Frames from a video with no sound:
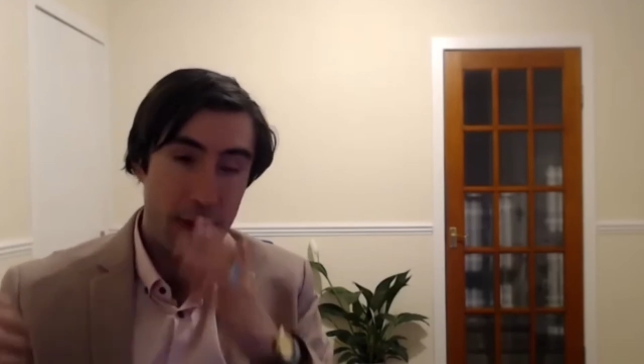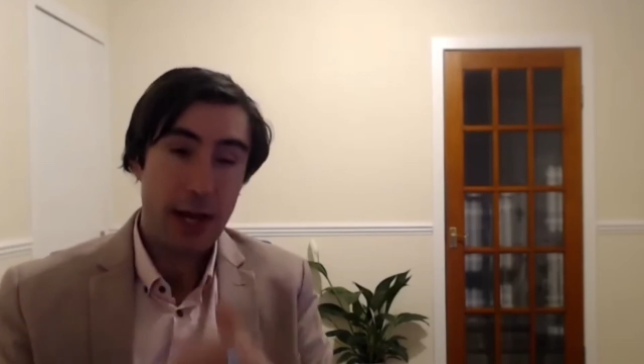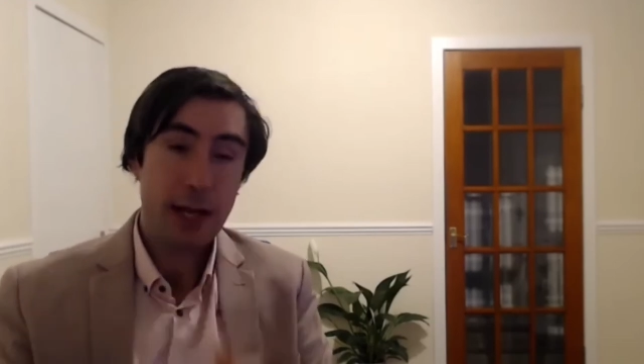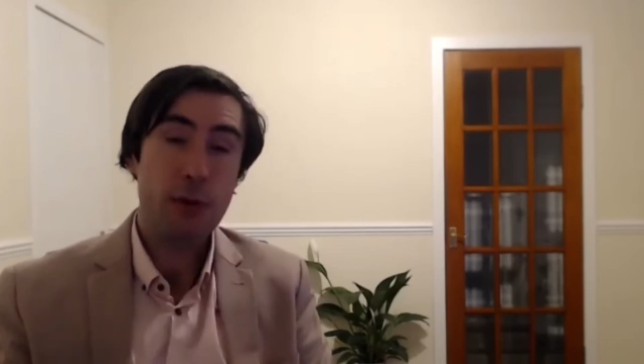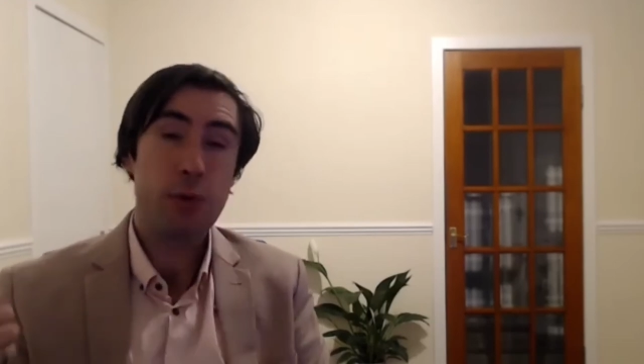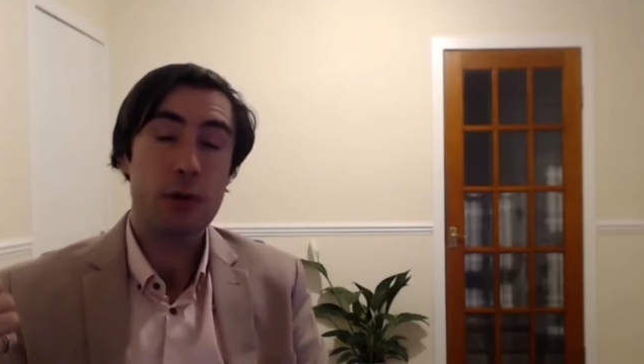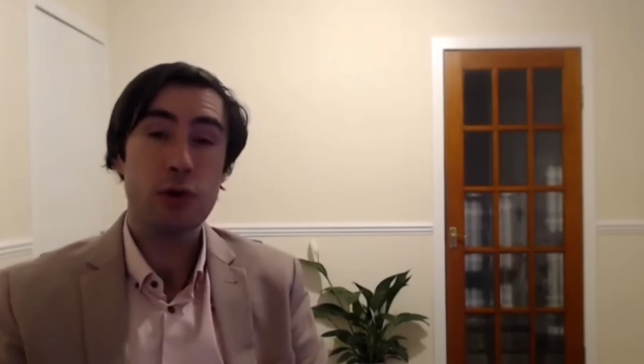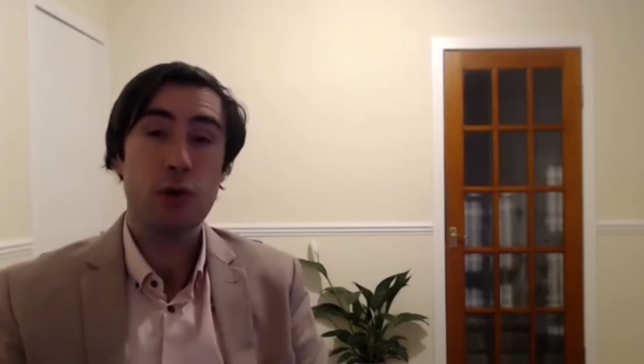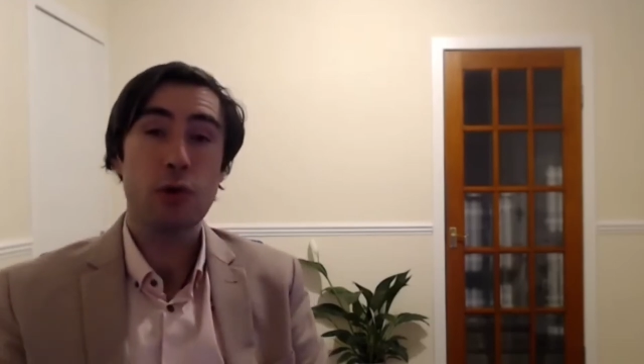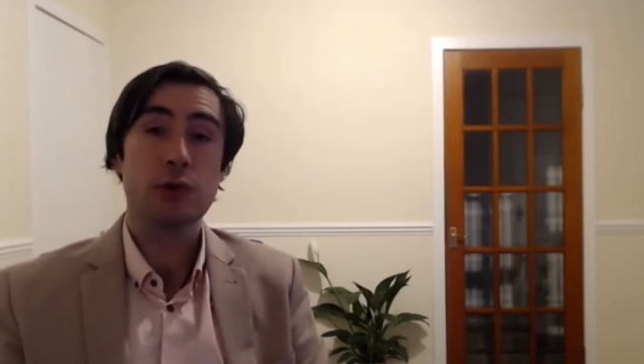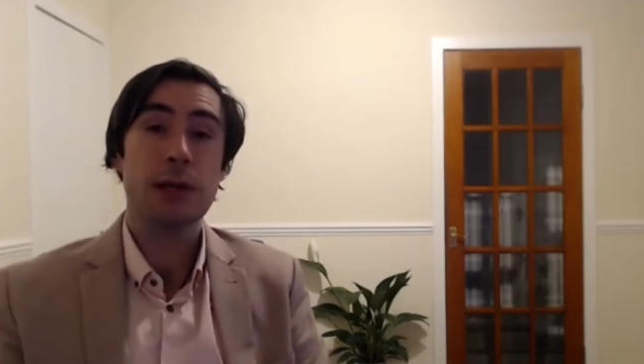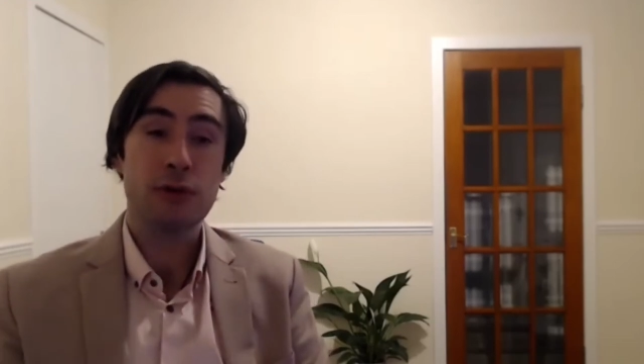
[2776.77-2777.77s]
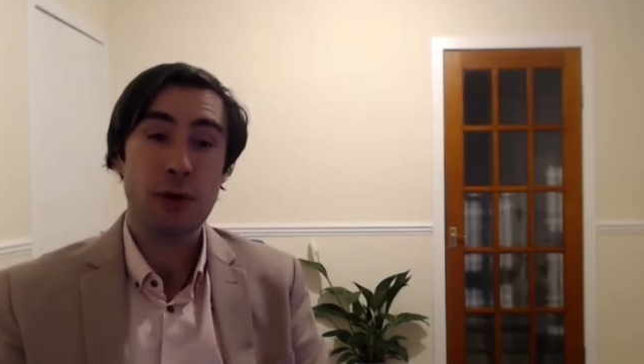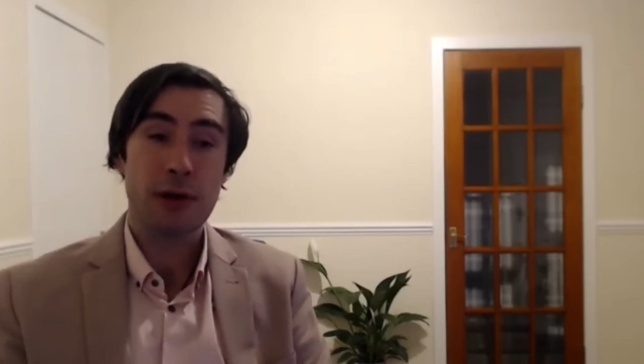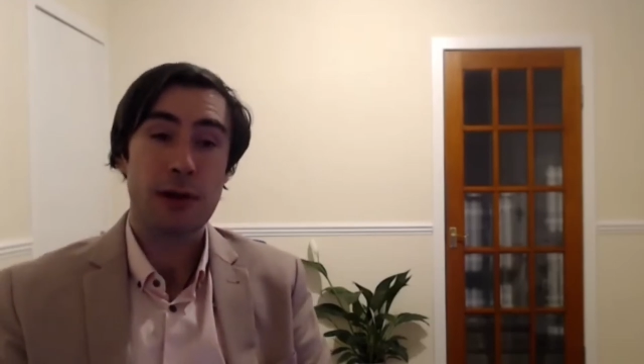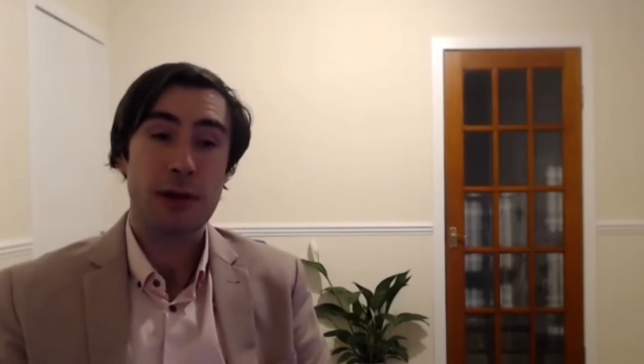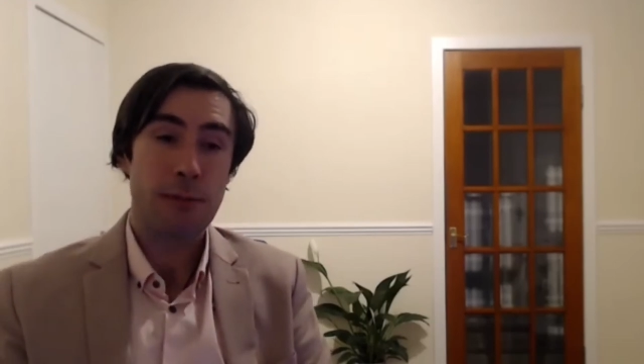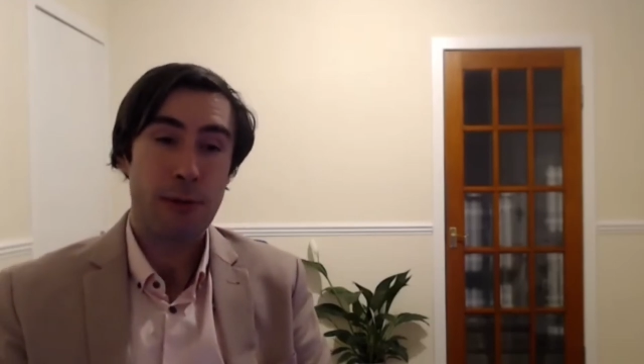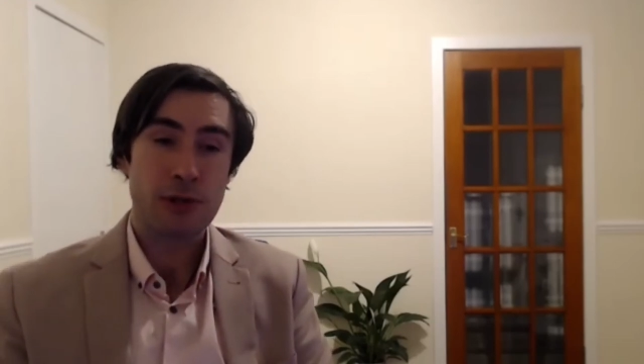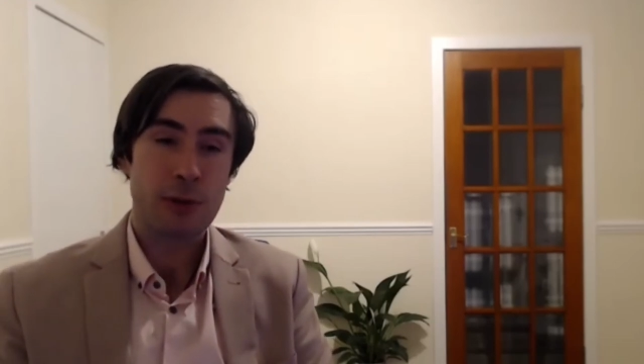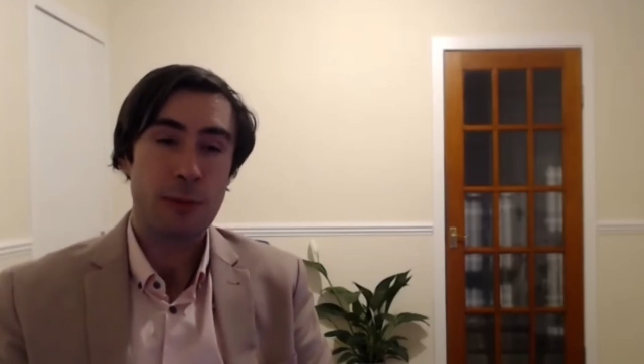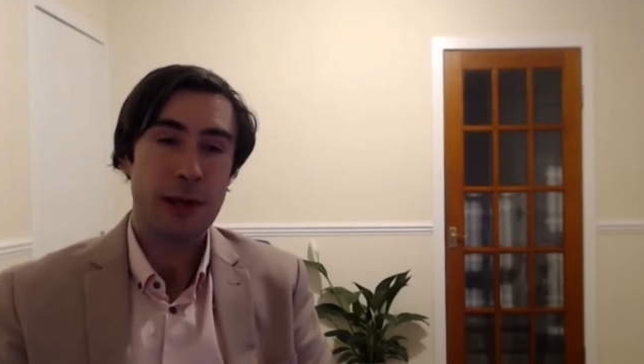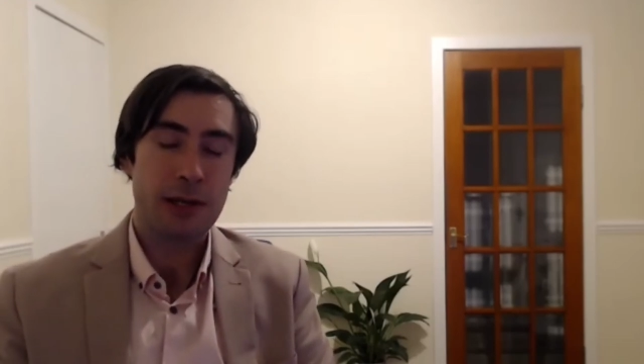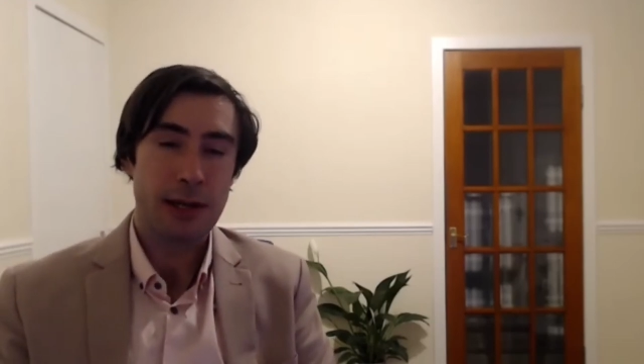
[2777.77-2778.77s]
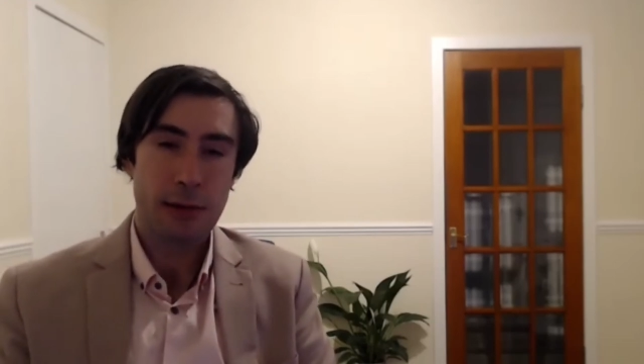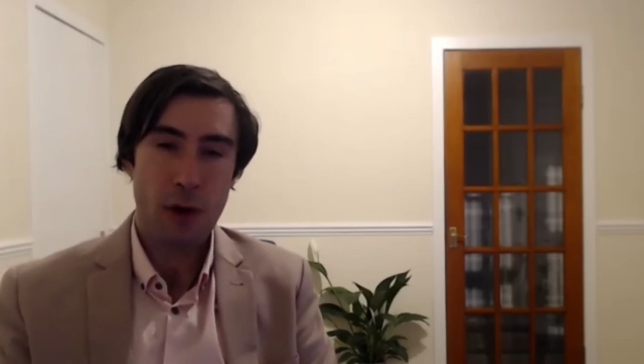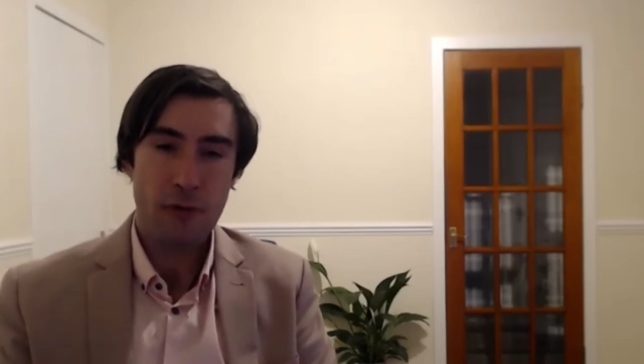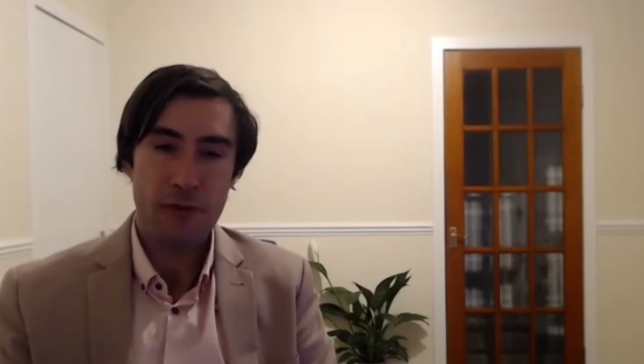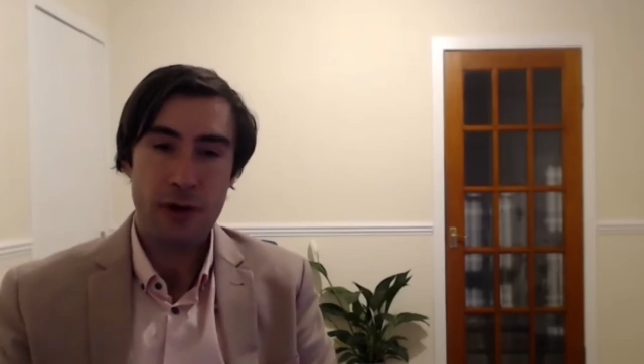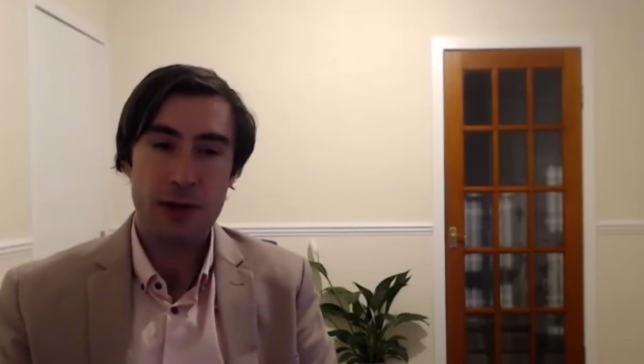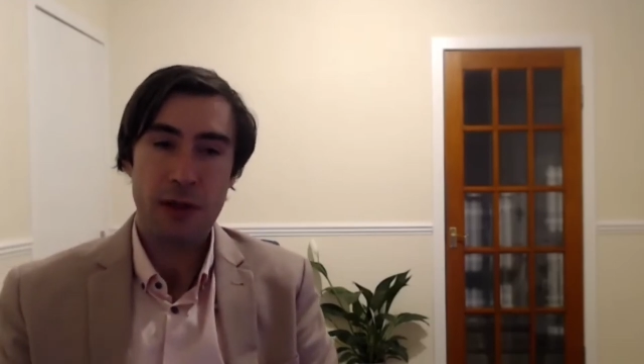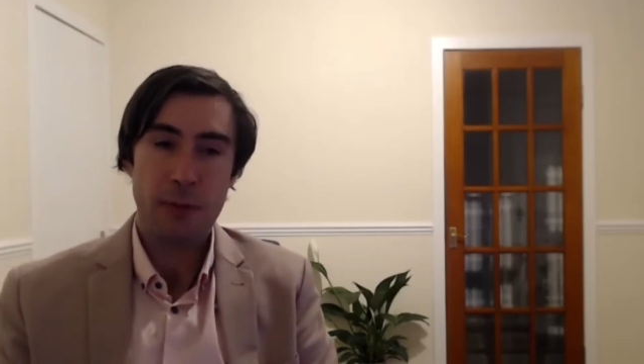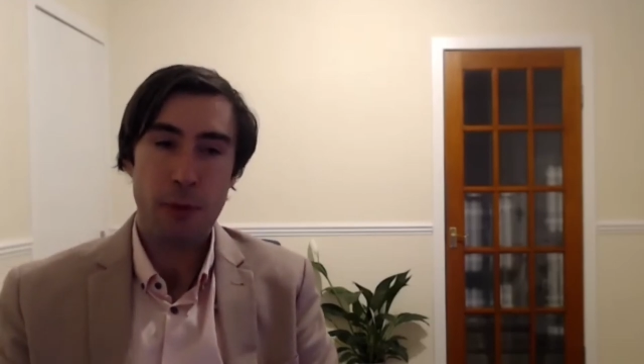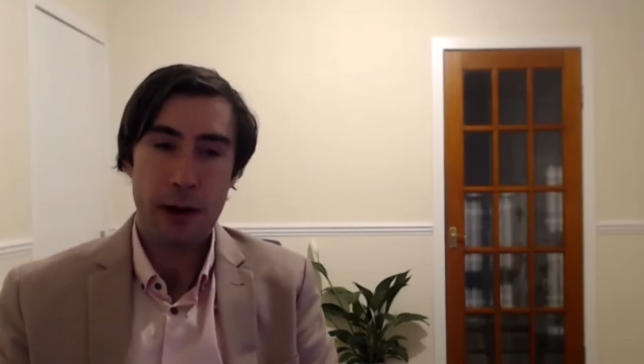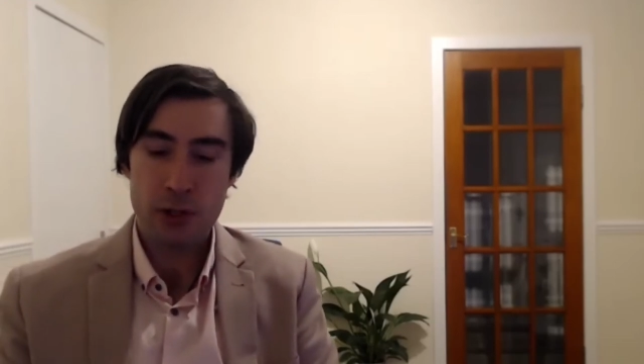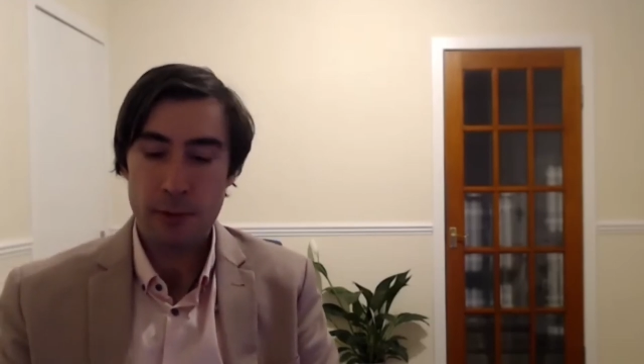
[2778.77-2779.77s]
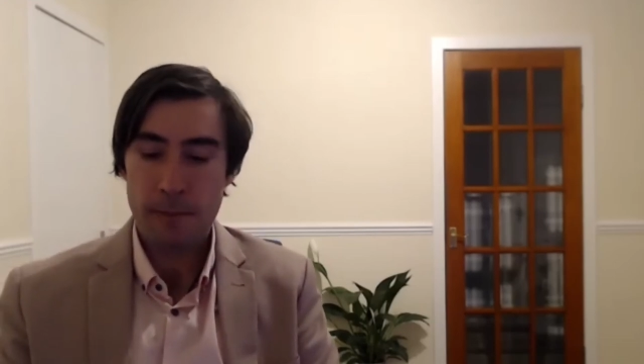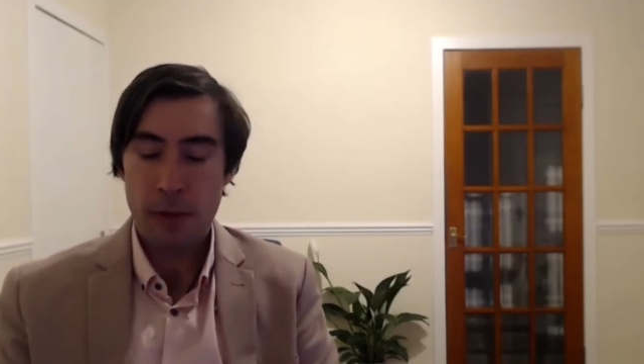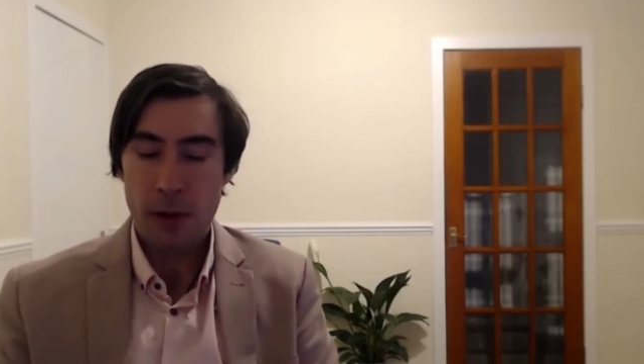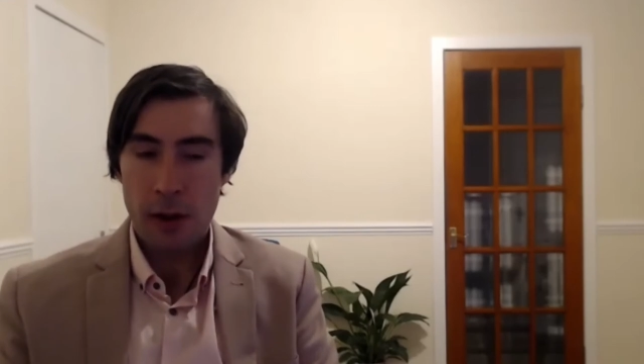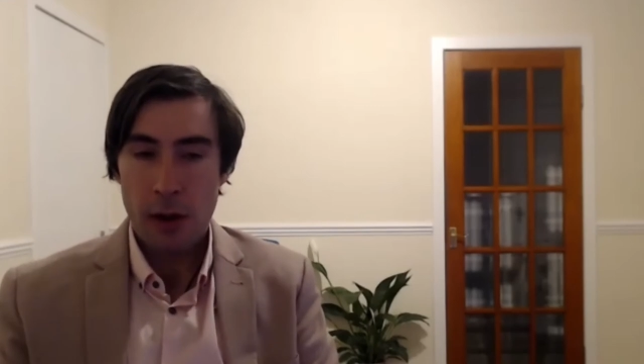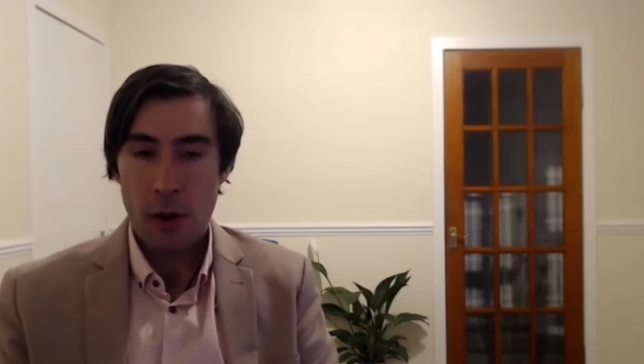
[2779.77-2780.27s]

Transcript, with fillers: that's what usually triggers spiritual awakening. It's often desperation,